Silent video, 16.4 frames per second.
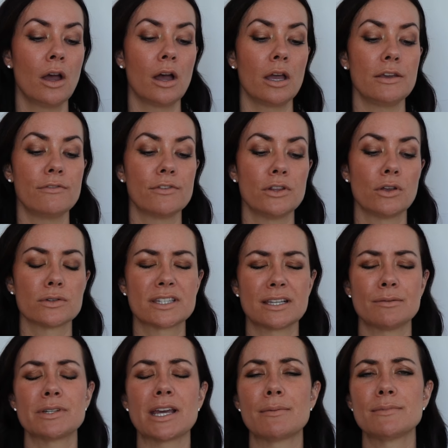even though
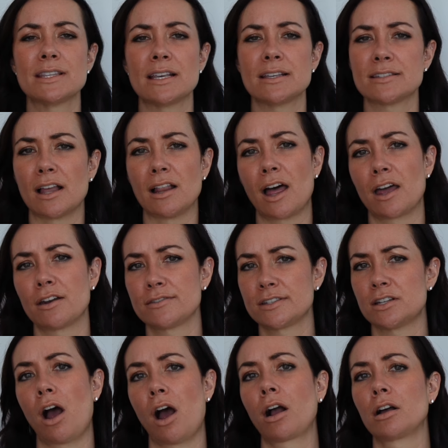sometimes they sell out of
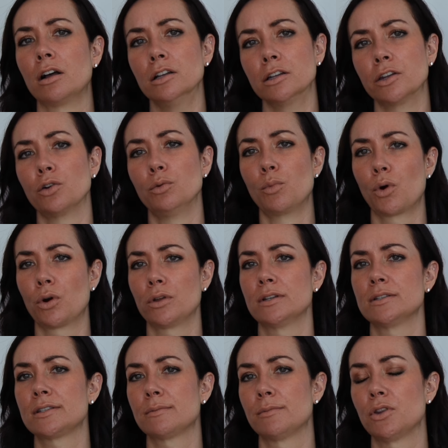stock a little more
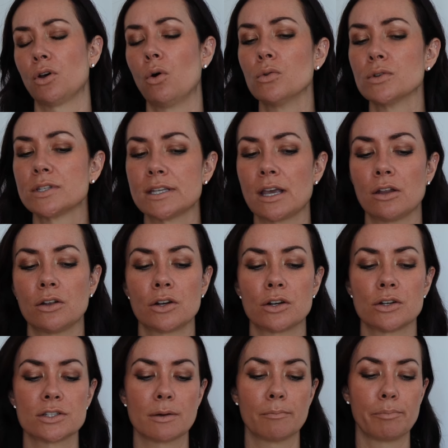than some of the
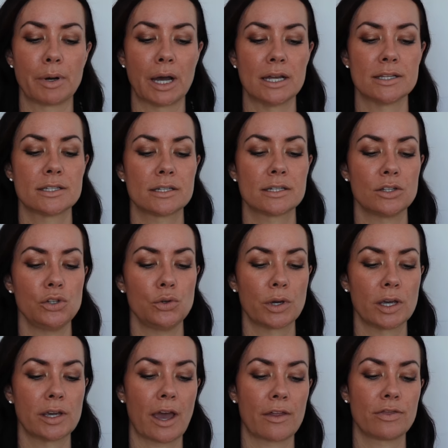wholesalers, but you
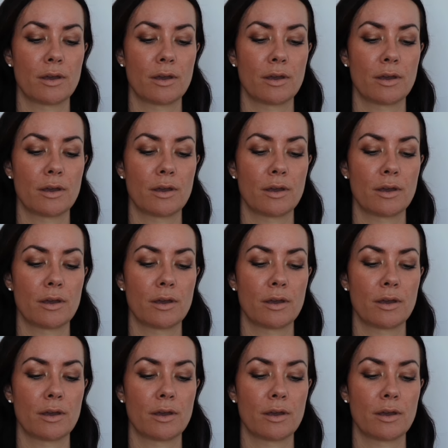can get